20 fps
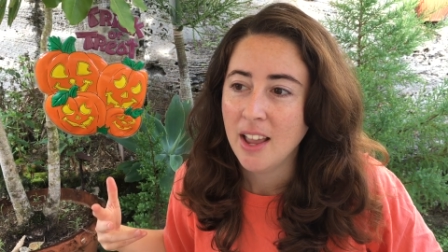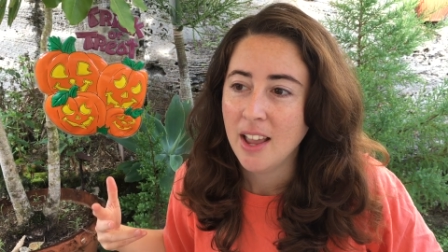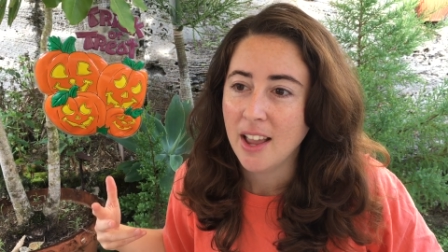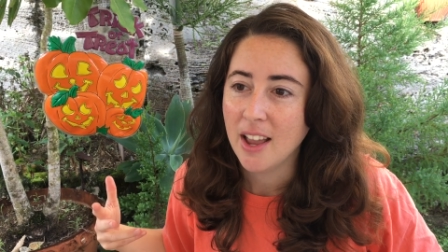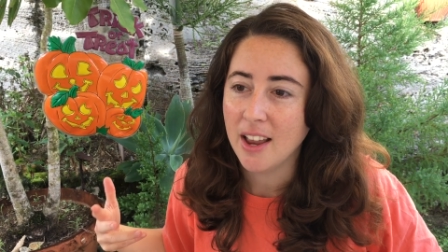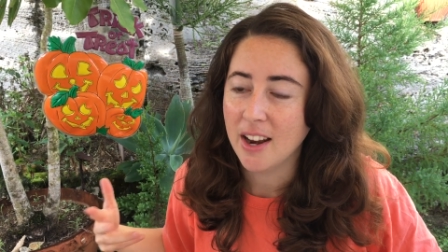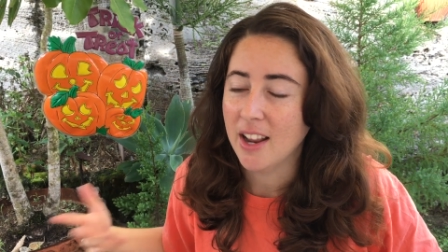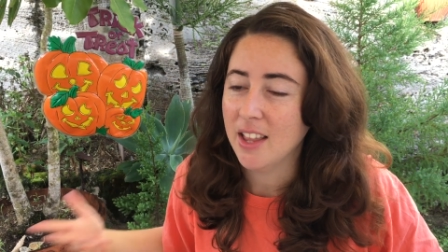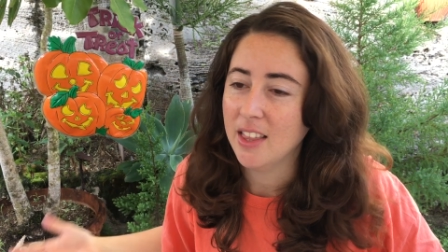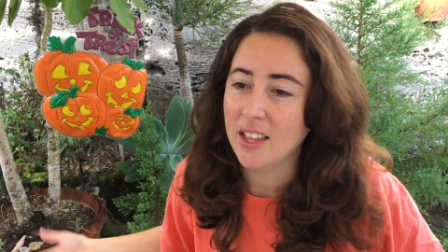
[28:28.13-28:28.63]

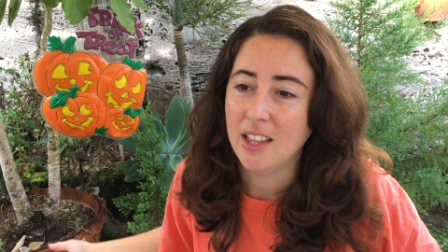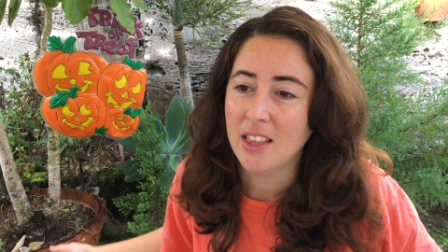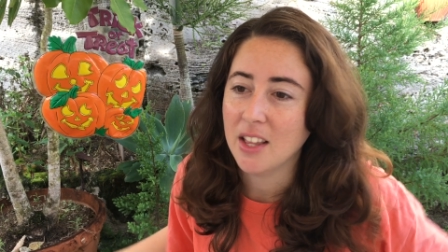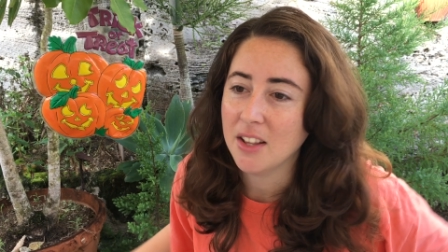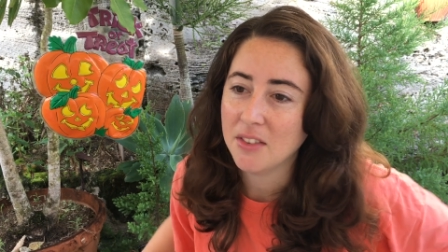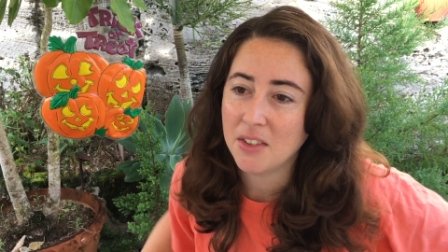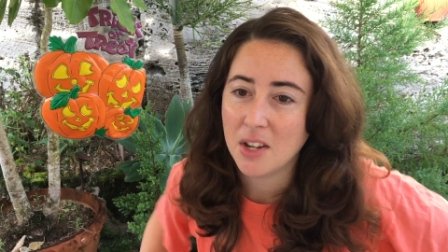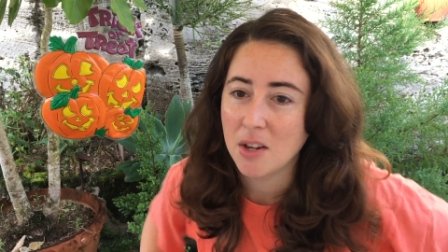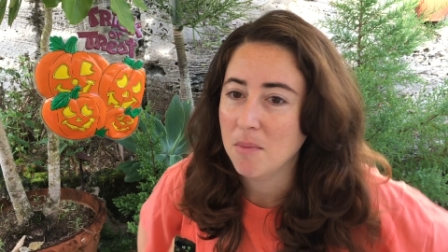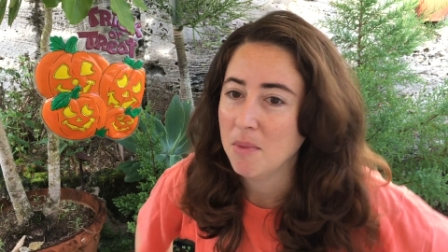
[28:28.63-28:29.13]
and I think
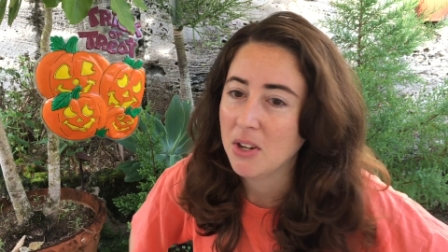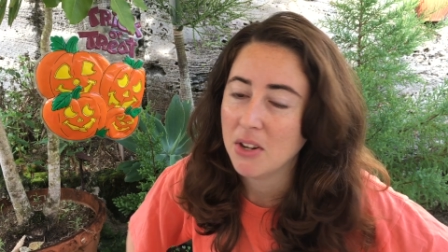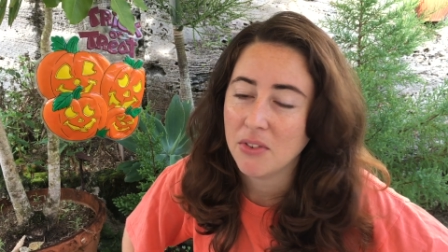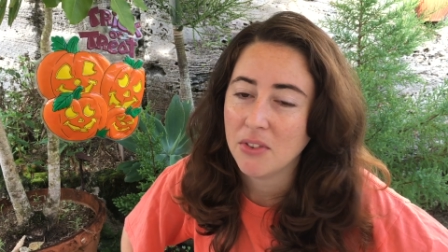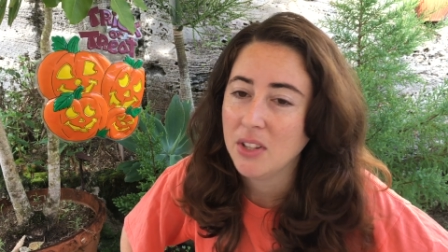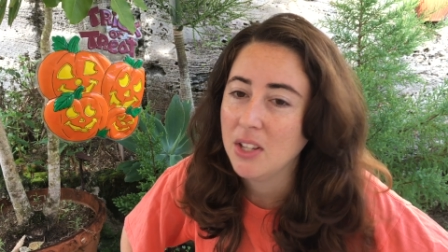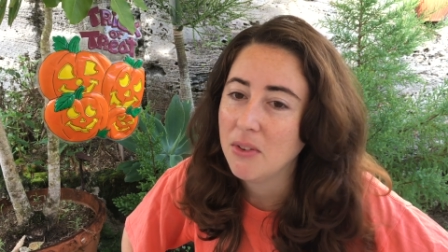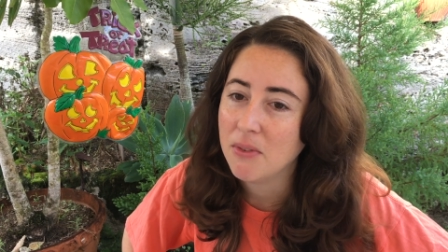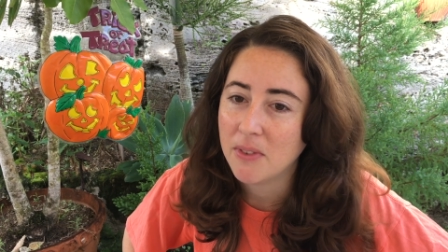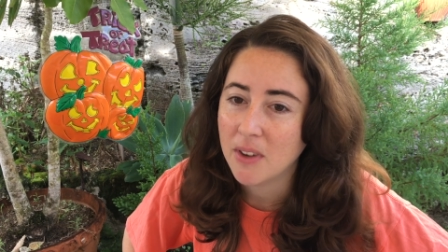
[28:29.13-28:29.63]
that's going to be a
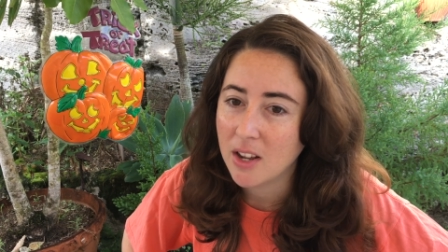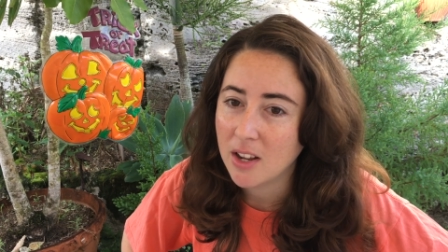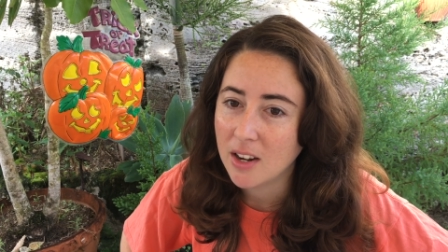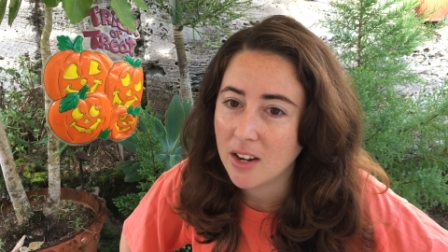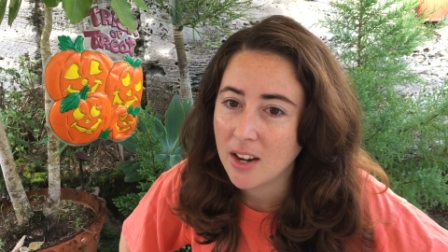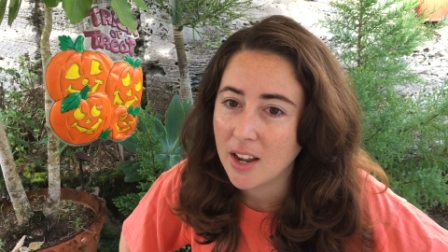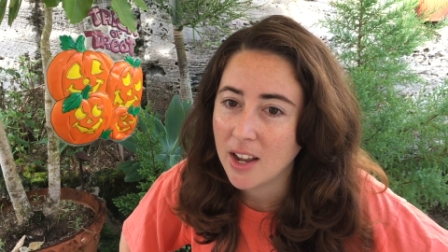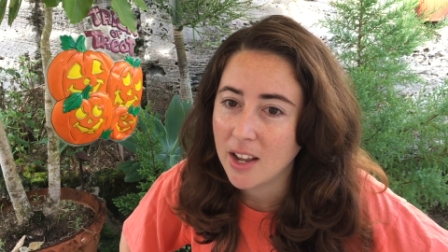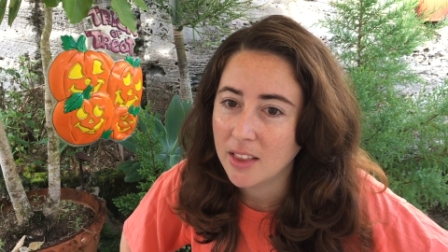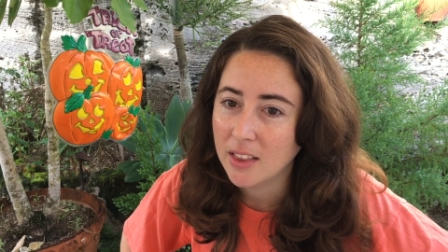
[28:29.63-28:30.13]
really
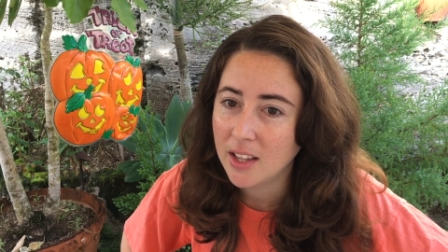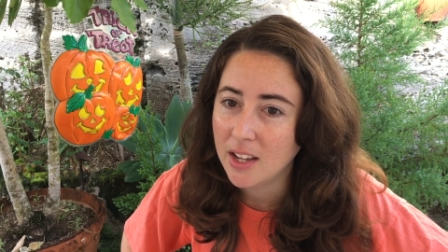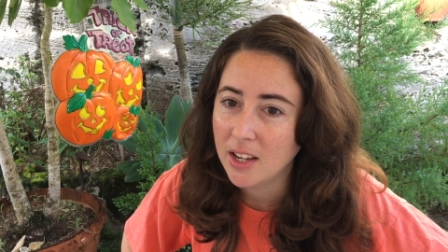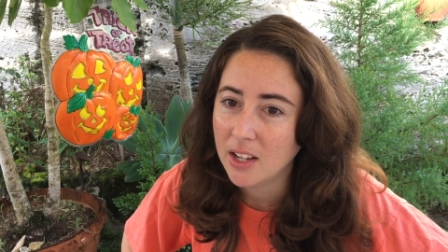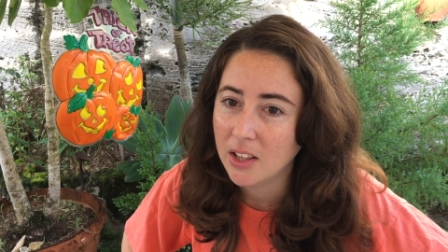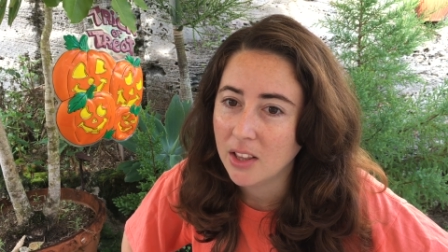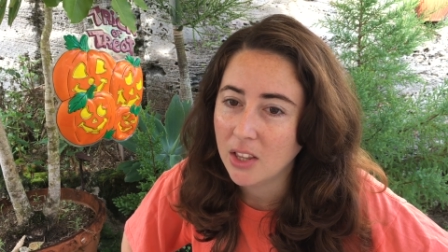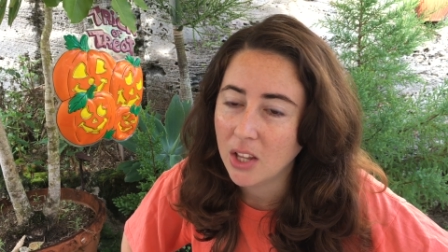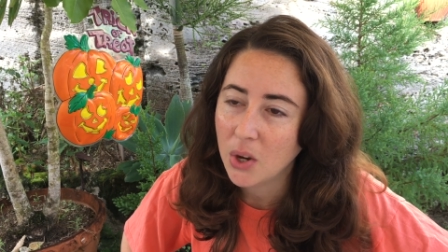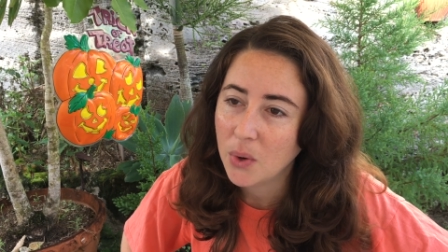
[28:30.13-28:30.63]
fun and like
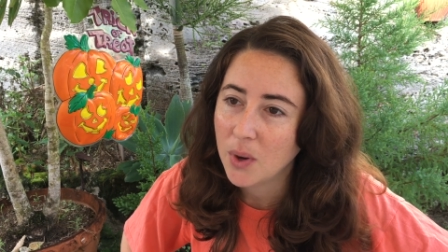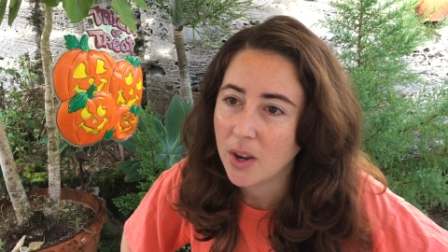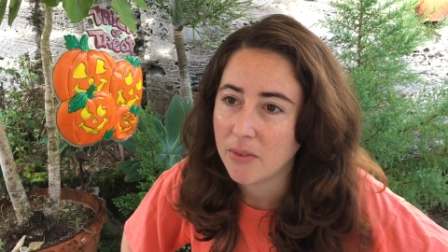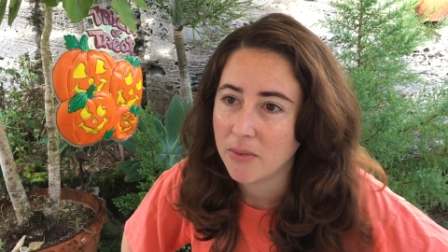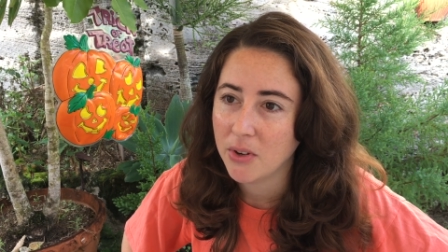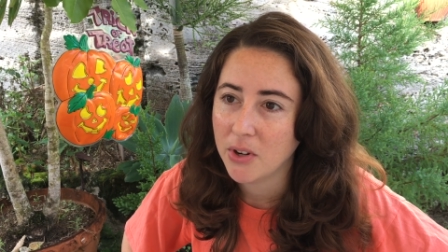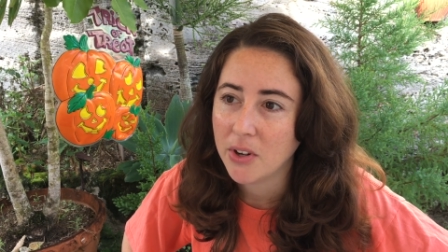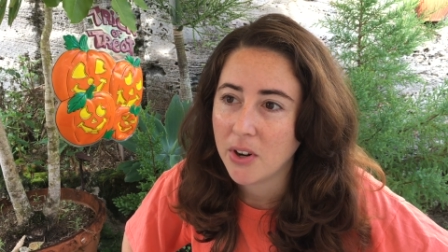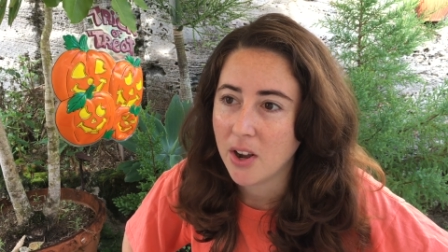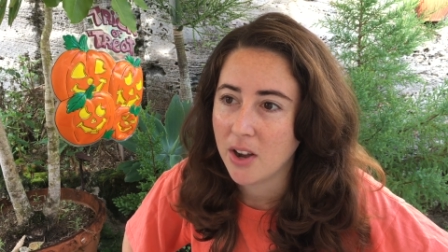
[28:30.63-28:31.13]
low
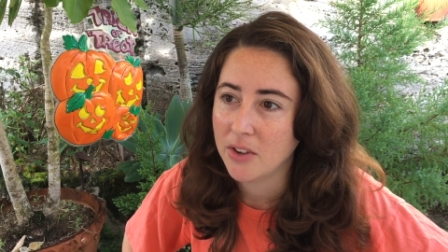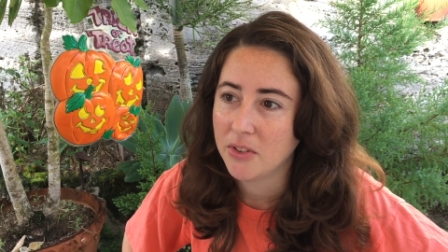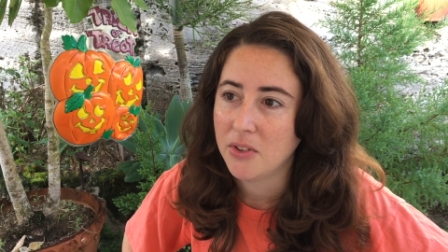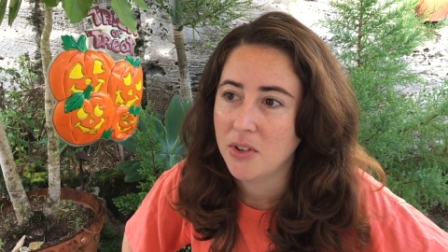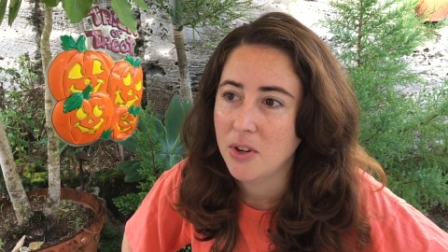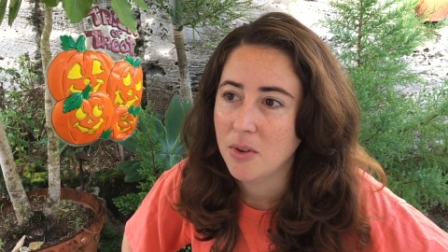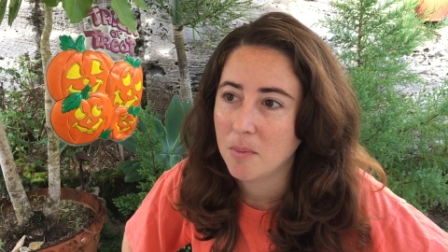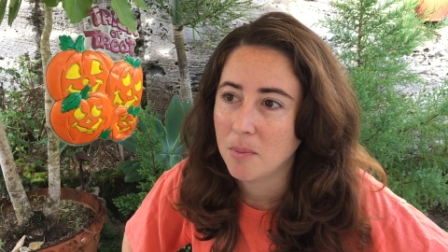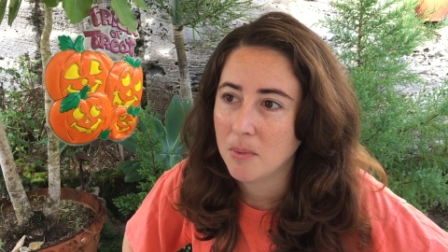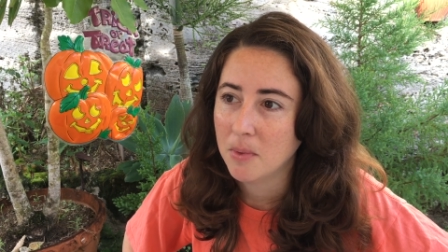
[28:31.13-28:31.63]
effort
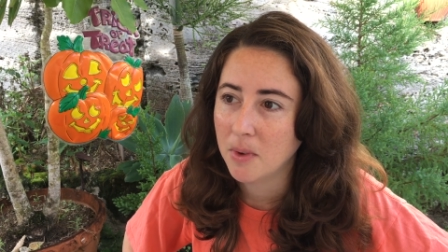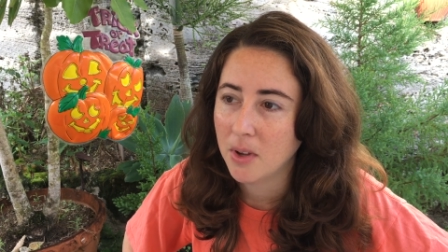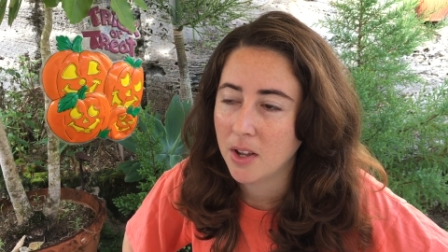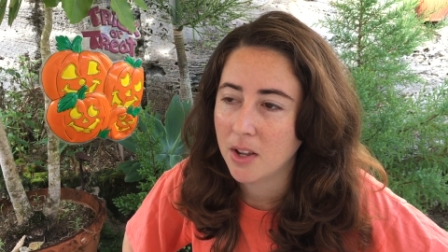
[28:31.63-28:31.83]
costume.